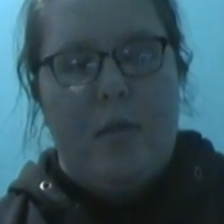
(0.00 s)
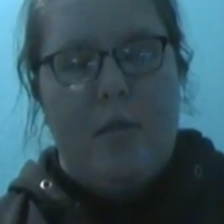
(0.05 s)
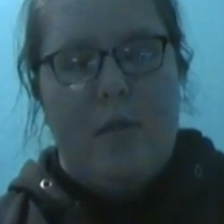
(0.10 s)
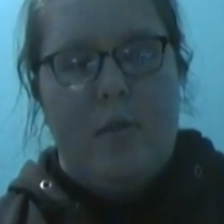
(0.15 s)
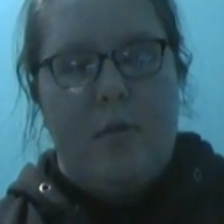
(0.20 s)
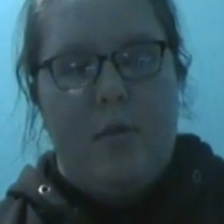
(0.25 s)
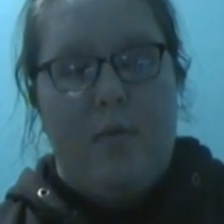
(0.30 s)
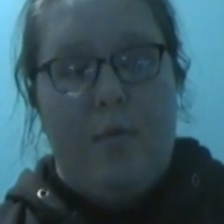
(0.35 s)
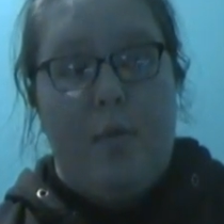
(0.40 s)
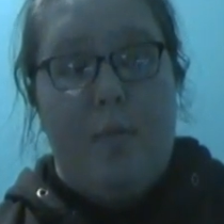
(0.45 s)

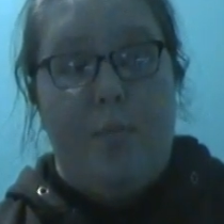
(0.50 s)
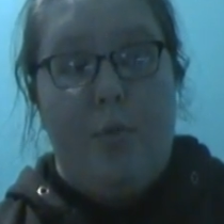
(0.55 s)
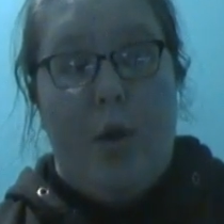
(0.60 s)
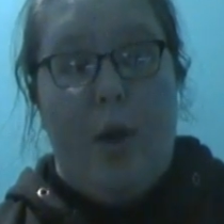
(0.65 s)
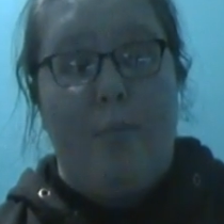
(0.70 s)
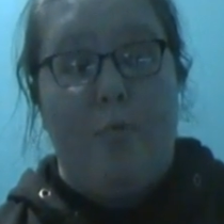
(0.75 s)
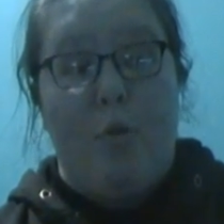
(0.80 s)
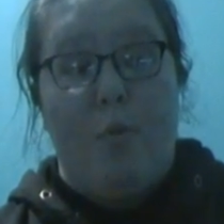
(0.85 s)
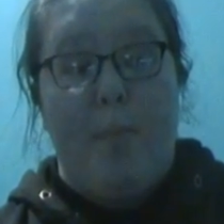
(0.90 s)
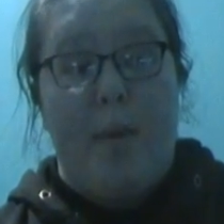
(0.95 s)
He's the only real
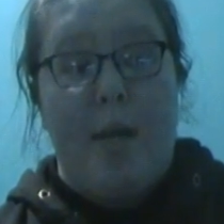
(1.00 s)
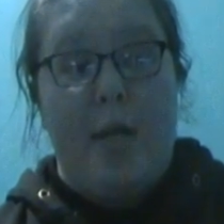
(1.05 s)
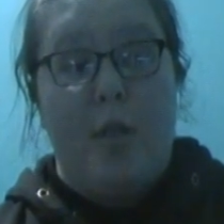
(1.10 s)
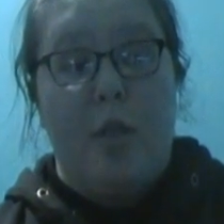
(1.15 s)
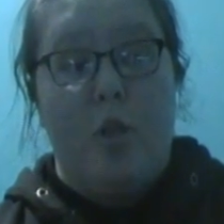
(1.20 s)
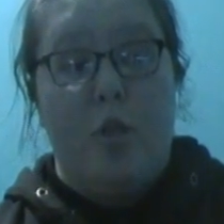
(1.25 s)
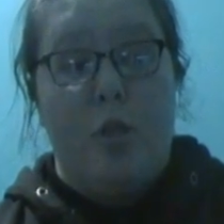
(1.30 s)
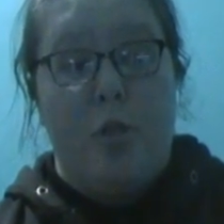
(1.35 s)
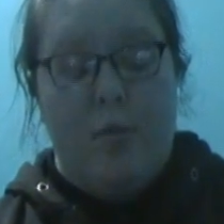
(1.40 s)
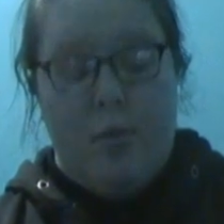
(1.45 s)
primal
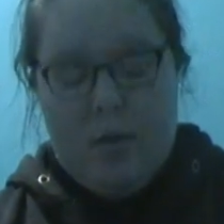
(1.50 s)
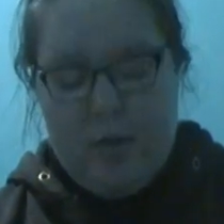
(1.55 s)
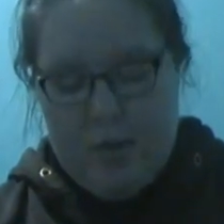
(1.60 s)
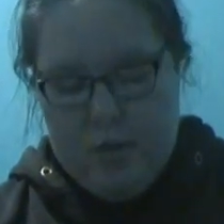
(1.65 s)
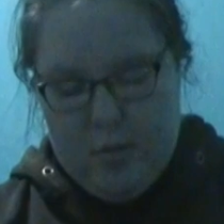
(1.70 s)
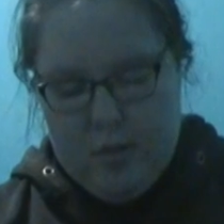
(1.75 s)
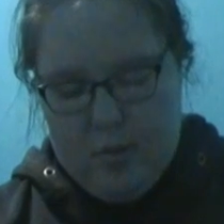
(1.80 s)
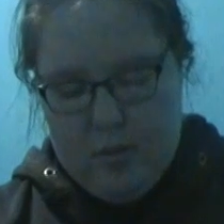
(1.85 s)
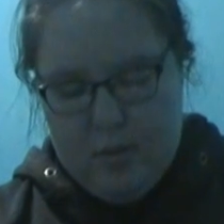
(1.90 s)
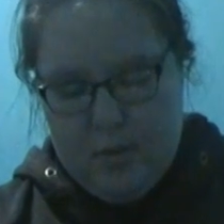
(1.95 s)
mage, and